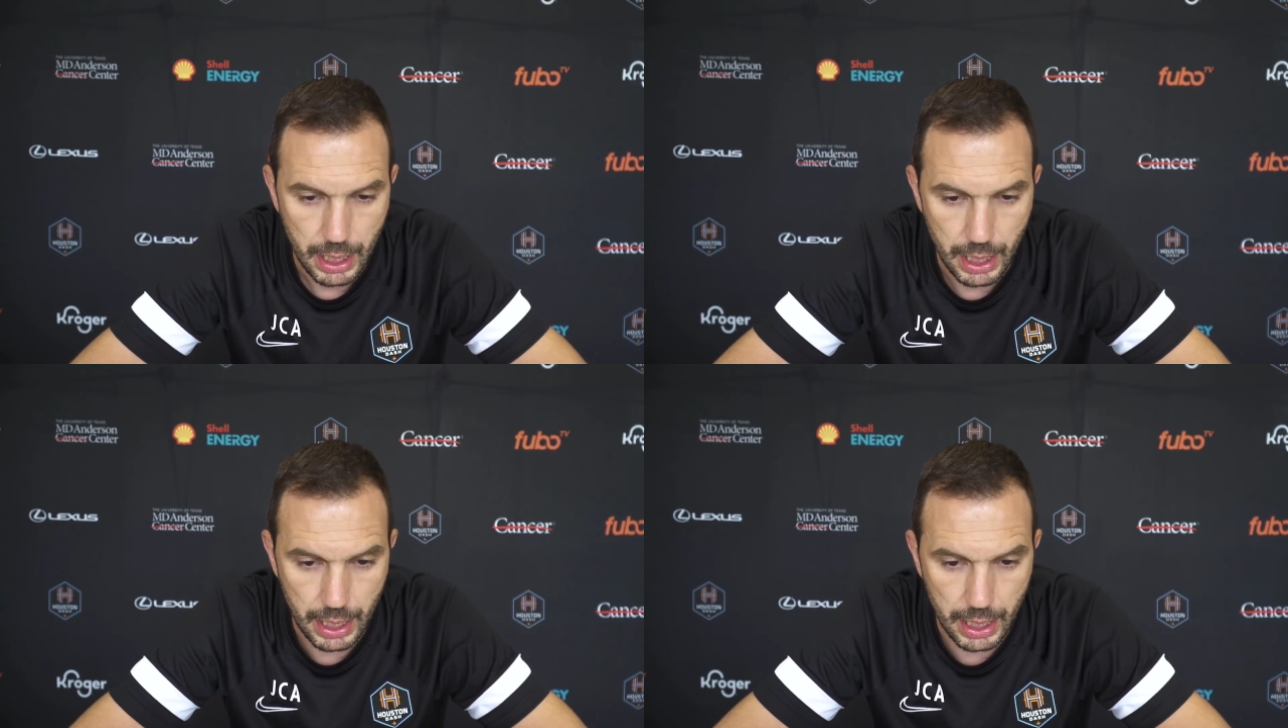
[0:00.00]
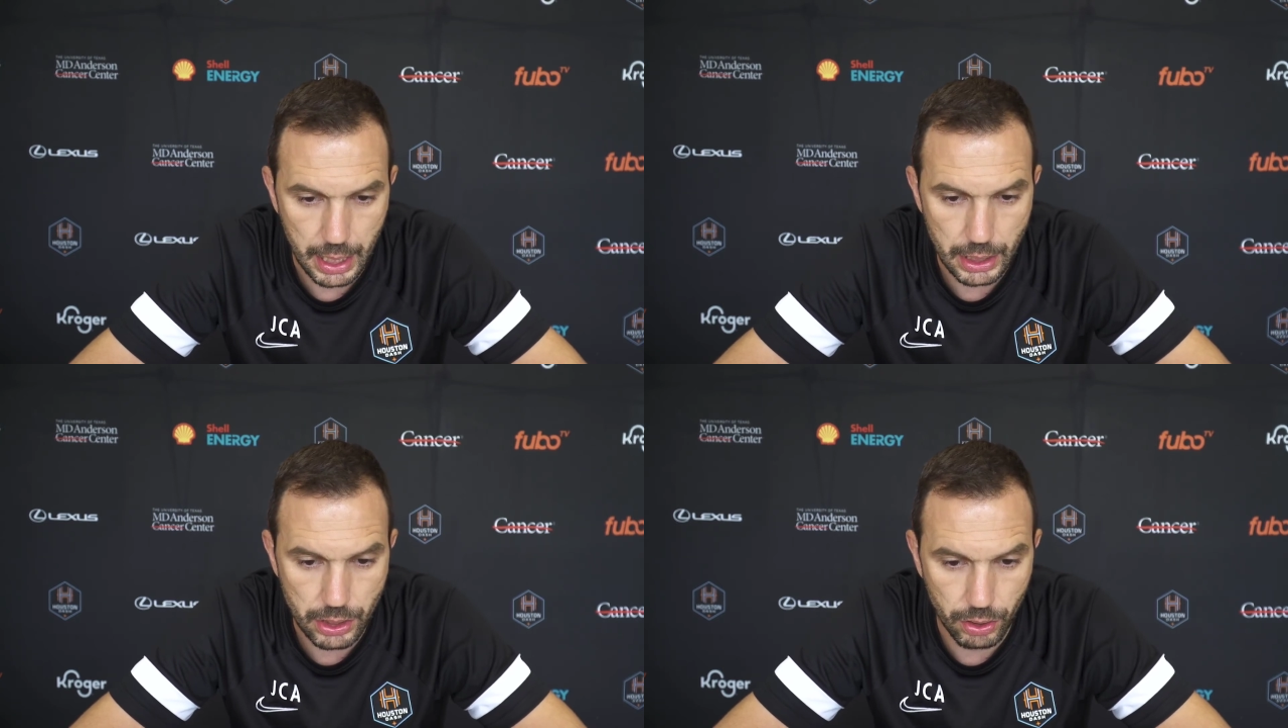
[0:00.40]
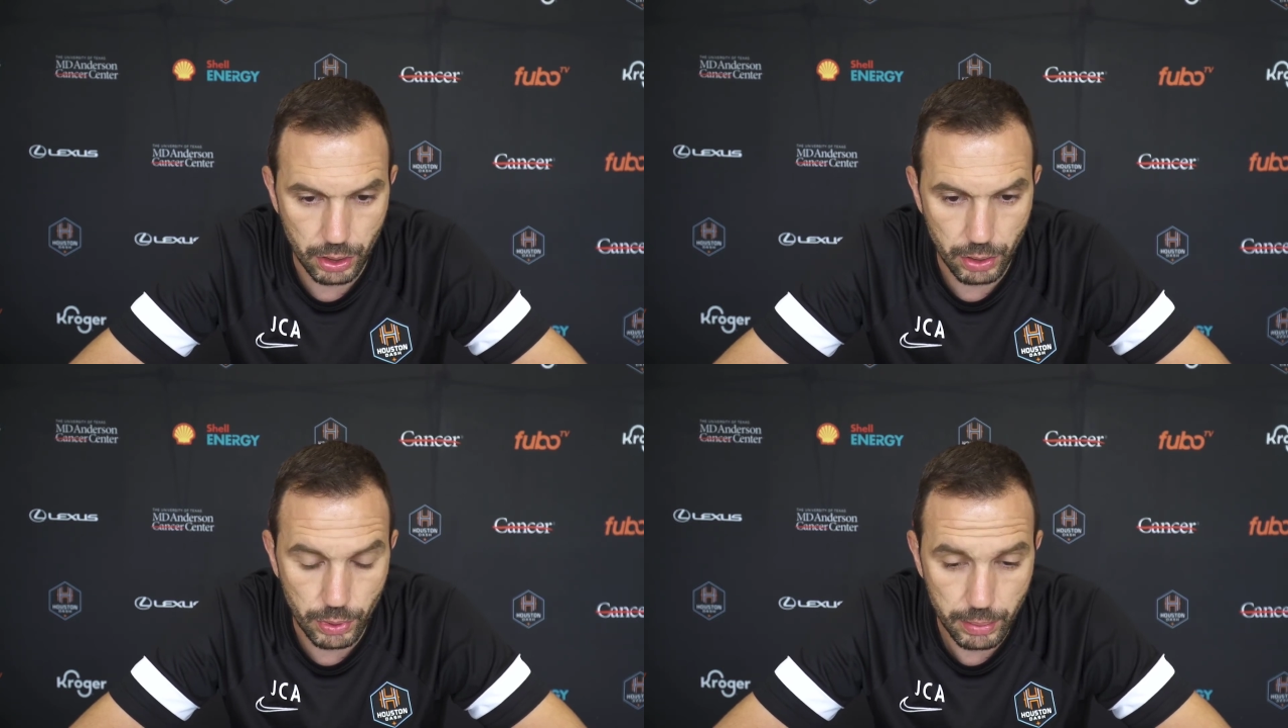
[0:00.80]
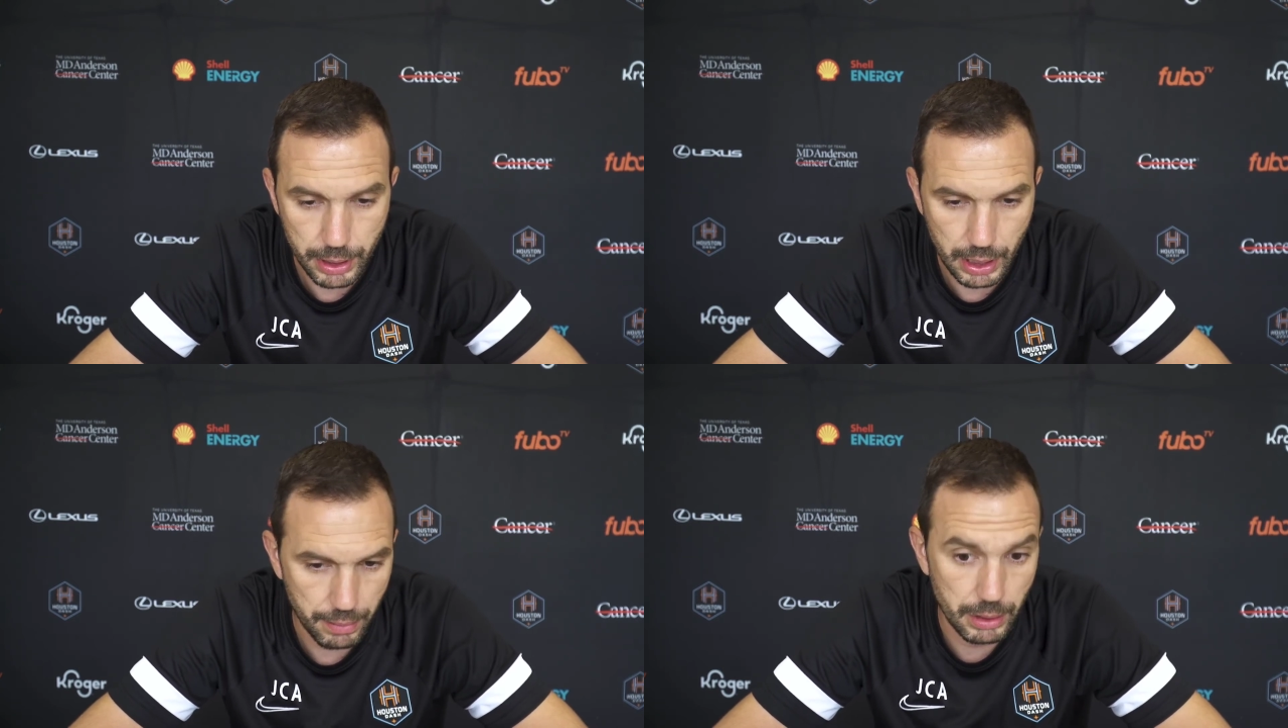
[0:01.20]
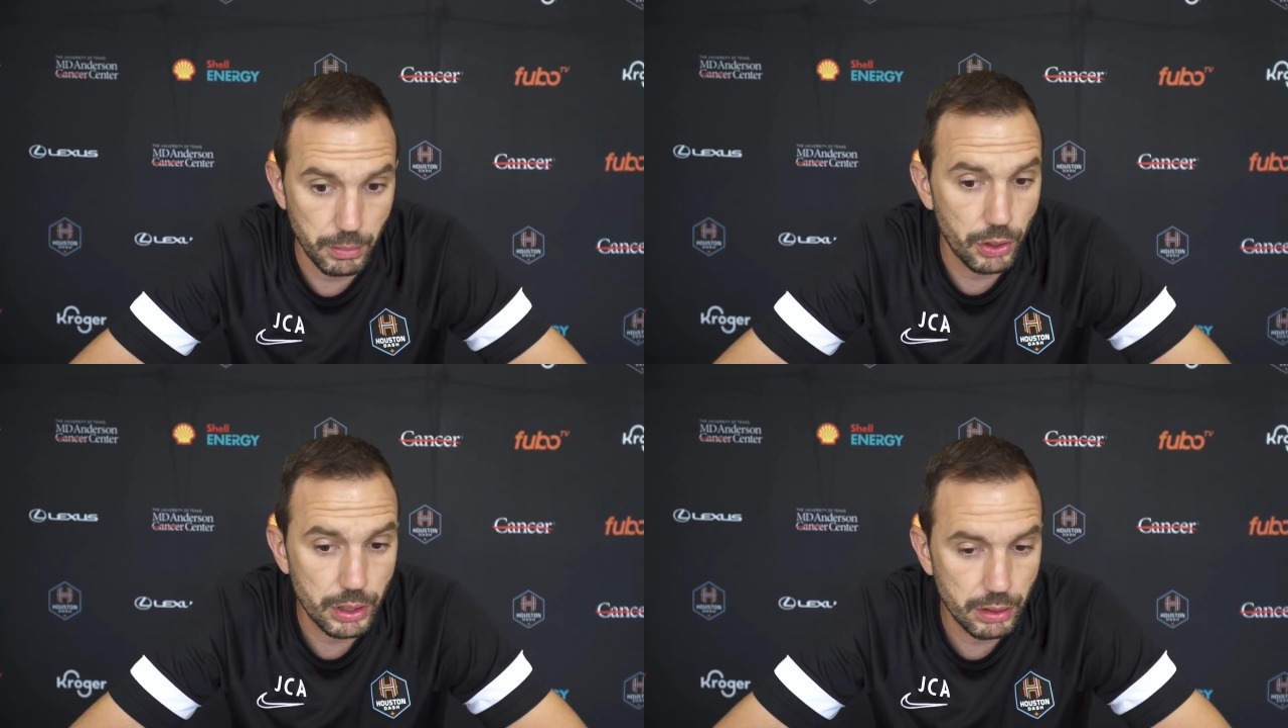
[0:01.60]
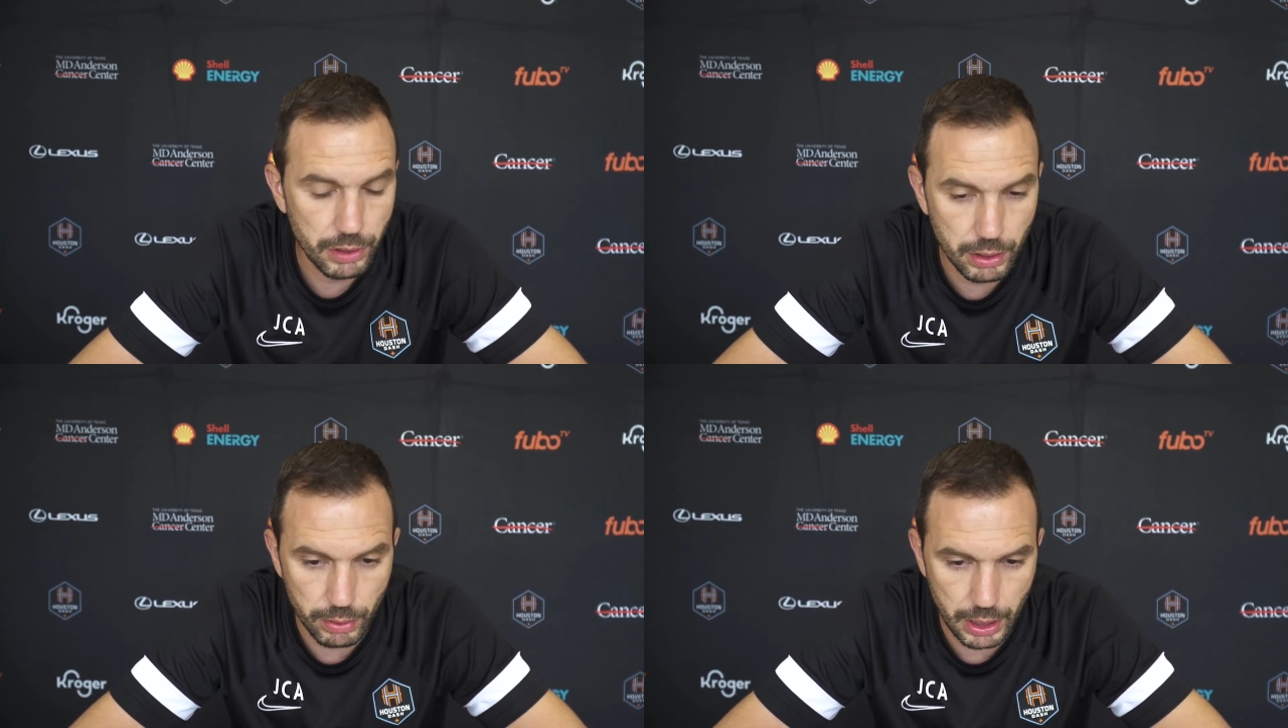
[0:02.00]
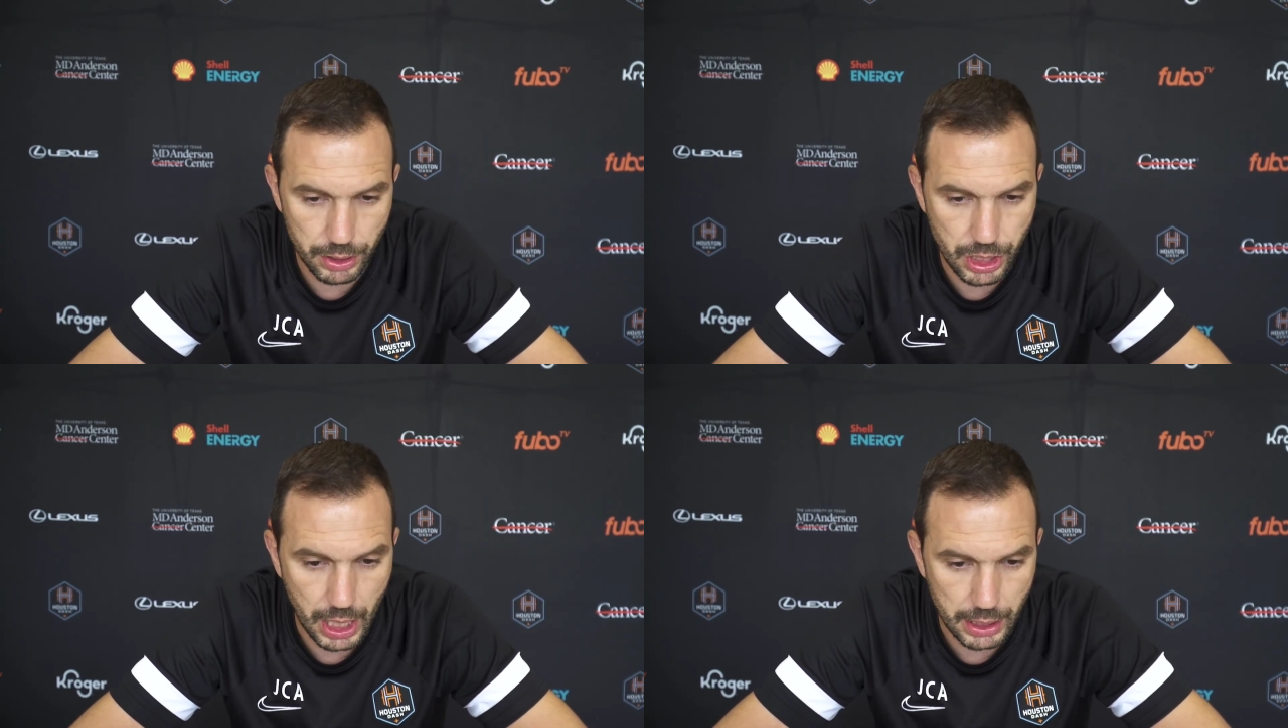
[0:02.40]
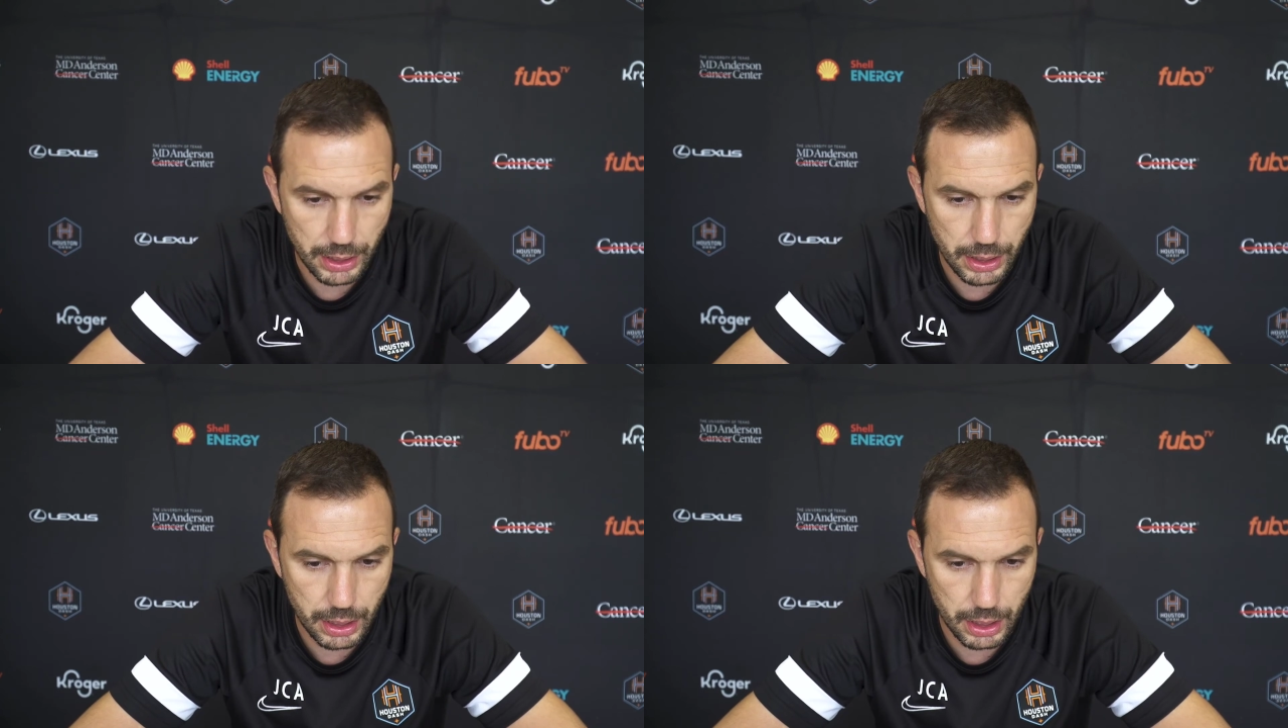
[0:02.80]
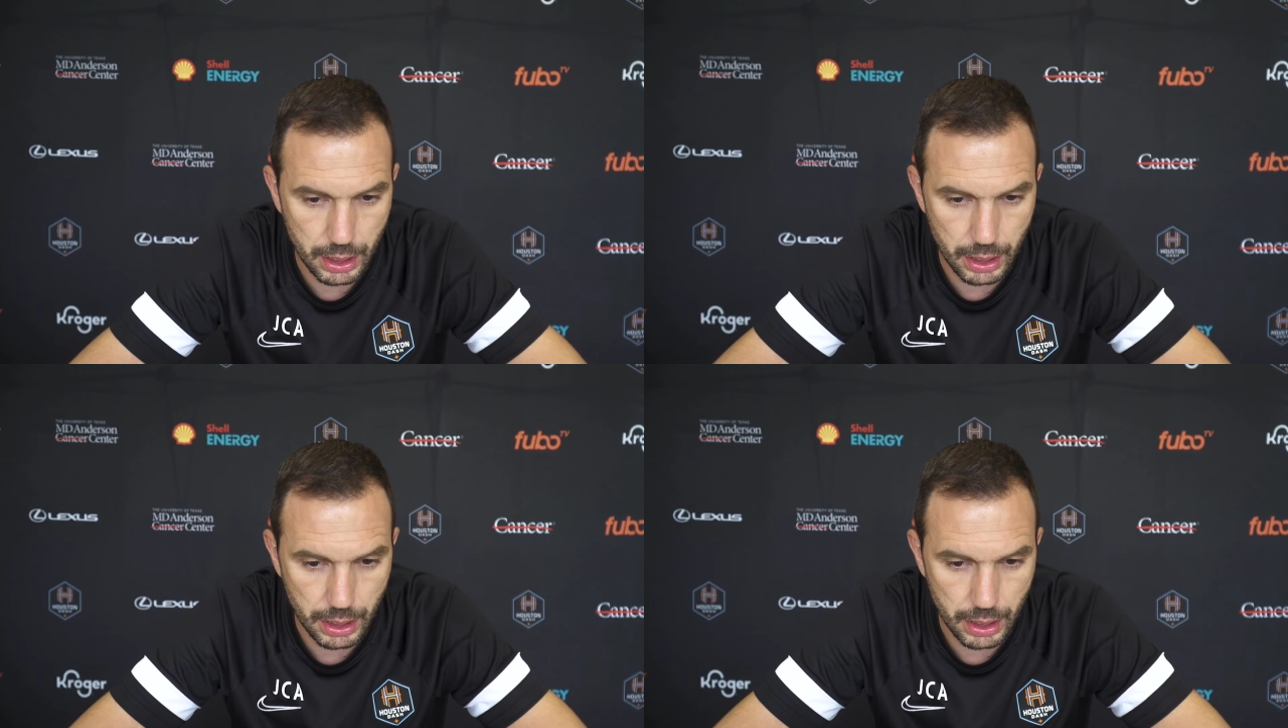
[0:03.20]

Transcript: So it will be a bit more difficult and challenging.